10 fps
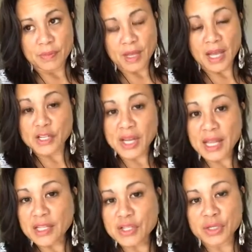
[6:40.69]
I
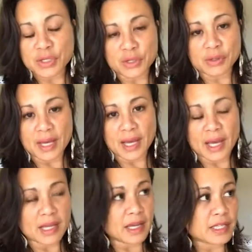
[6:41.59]
challenge you to do that.
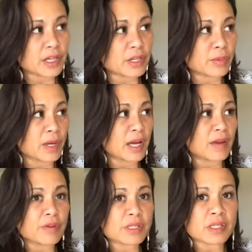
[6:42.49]
I, I tell you what,
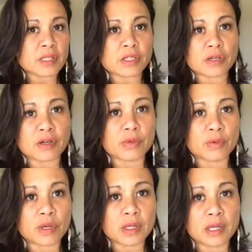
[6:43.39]
ever since I started
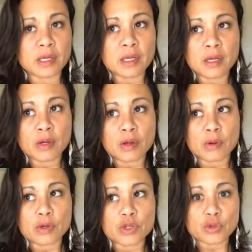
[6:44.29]
really
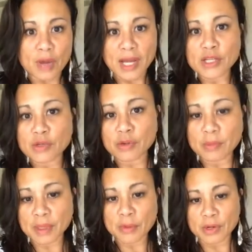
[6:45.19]
trying to
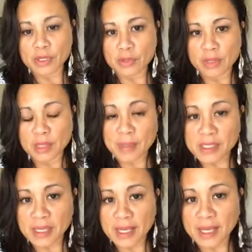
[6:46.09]
remember and doing the best
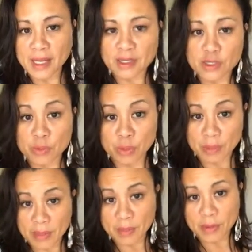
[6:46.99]
I can to
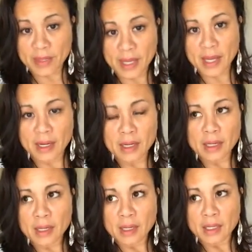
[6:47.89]
remember that,
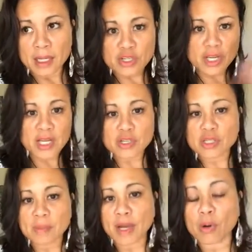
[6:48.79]
it changes
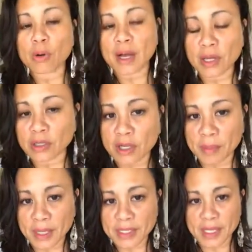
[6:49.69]
my whole outlook on
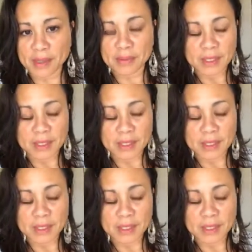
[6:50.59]
my day.